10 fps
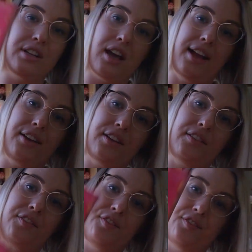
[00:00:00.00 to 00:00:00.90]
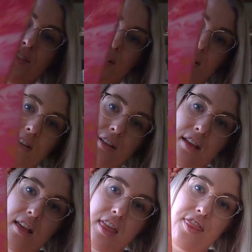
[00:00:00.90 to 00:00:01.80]
kind of
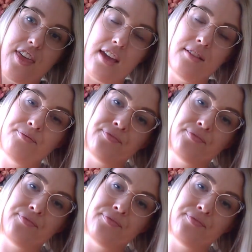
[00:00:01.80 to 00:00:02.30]
thing.